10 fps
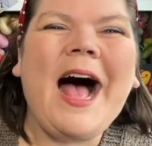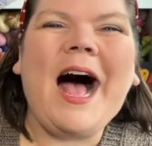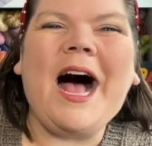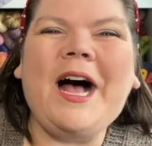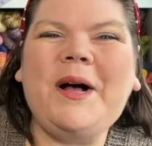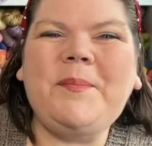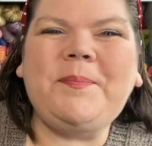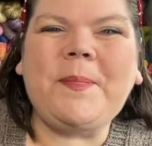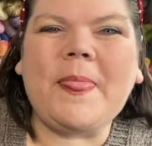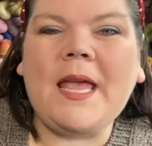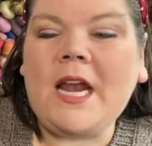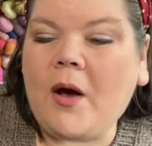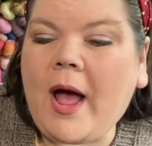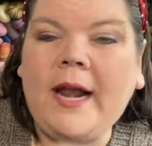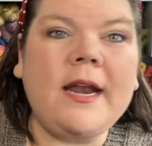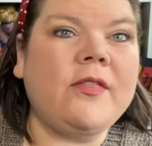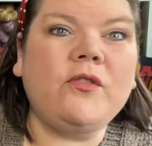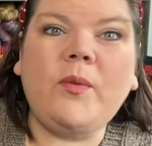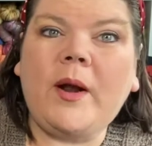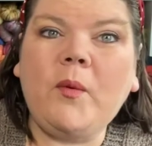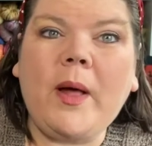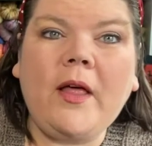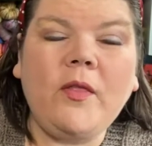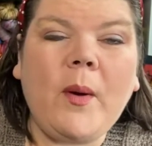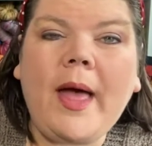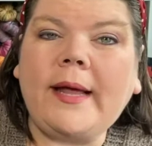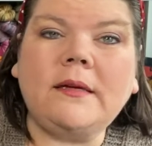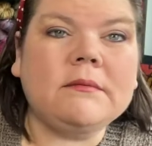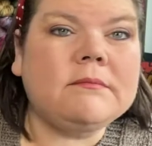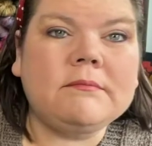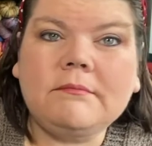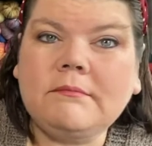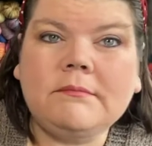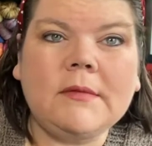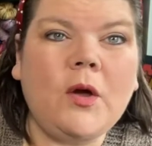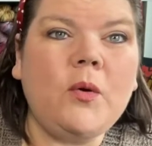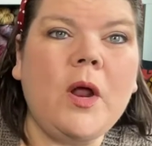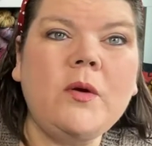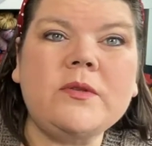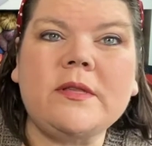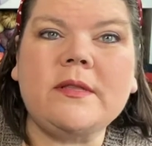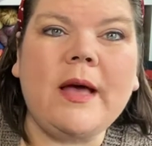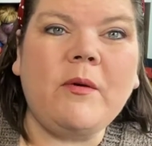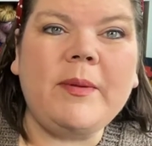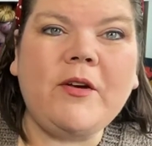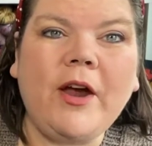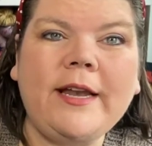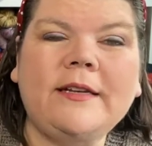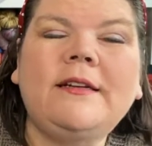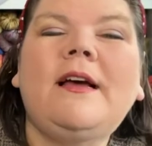And another sweater well on the way. Who knows? That would be great.